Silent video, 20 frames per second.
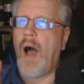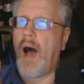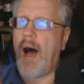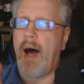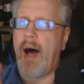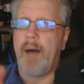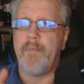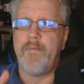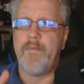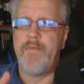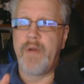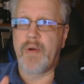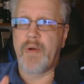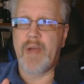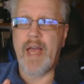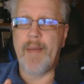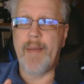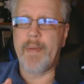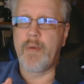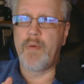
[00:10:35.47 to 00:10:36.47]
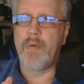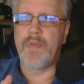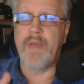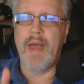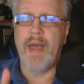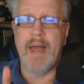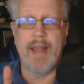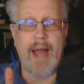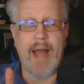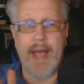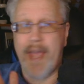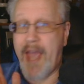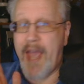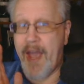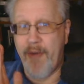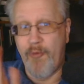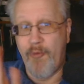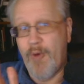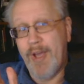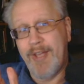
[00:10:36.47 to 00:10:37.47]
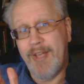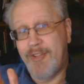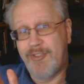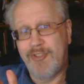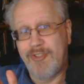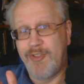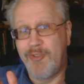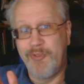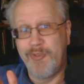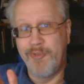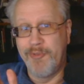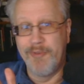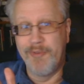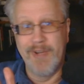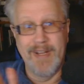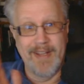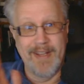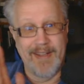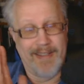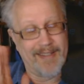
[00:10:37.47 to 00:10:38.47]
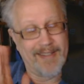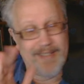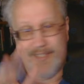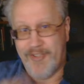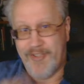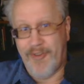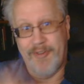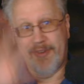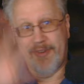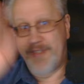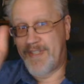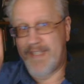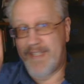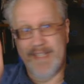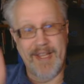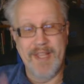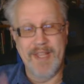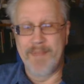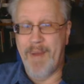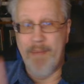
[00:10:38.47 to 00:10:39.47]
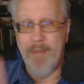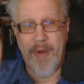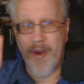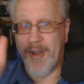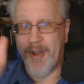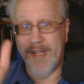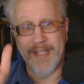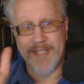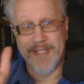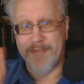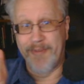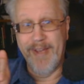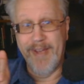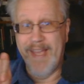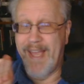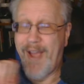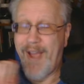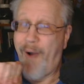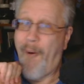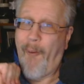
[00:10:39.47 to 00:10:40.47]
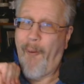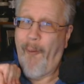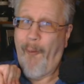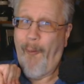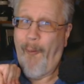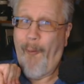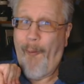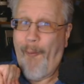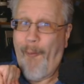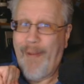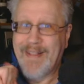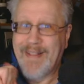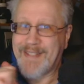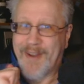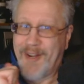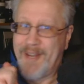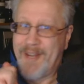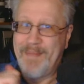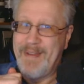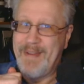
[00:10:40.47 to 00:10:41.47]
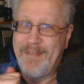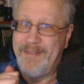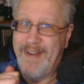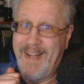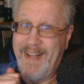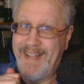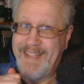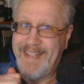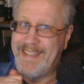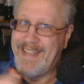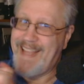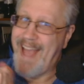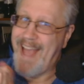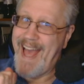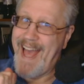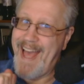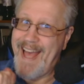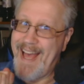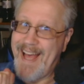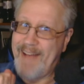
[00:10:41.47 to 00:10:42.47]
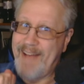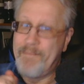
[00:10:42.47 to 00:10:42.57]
I'm very happy with that. I can't wait to start seeing my market swing. Oh, it's going to be fun. Yeah.